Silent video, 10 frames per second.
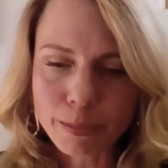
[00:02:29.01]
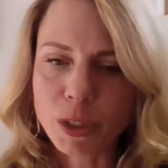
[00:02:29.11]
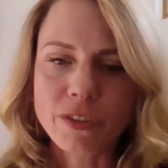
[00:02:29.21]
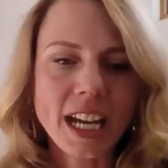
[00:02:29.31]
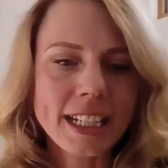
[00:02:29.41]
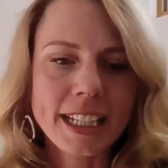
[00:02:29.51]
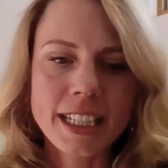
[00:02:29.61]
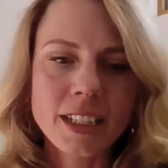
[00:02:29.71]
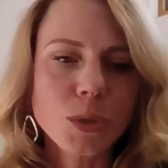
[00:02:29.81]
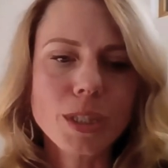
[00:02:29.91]
You've got a
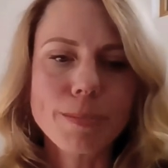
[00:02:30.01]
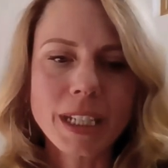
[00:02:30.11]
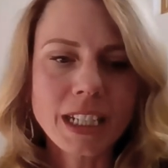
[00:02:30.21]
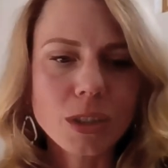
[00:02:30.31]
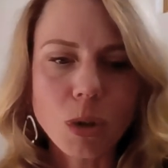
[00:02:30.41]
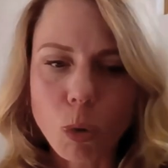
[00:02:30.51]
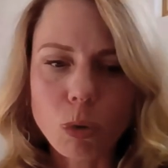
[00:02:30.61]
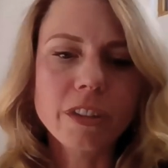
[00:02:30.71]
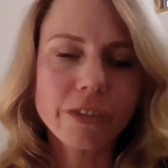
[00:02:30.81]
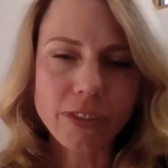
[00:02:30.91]
kid who's being
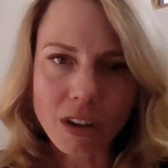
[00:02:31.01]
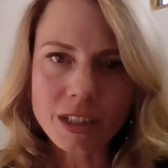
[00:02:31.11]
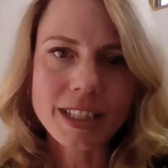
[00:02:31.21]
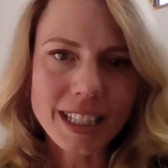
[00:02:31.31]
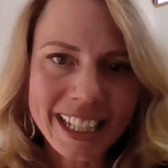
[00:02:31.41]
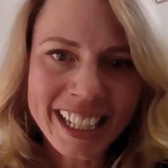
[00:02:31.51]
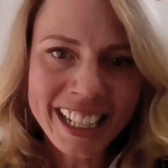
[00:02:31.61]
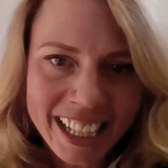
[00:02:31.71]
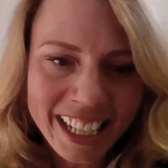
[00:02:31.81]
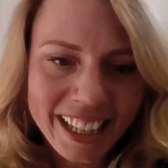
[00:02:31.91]
told falsely
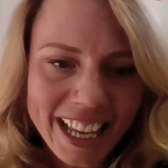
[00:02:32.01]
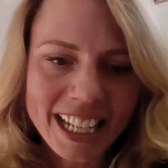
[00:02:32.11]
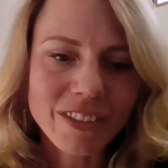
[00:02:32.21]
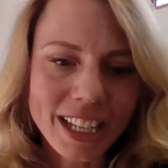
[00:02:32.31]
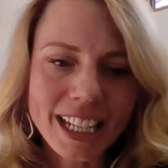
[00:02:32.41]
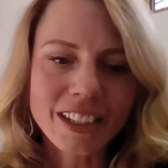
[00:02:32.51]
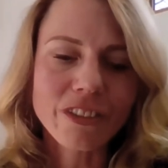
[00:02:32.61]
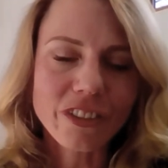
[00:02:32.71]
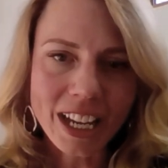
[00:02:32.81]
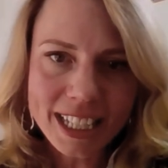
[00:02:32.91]
that if they
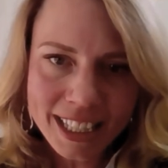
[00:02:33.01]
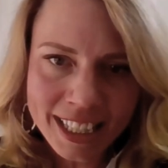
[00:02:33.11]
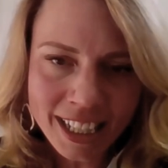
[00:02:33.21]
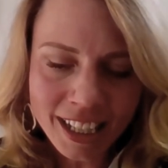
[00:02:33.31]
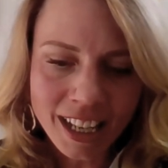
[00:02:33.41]
confess,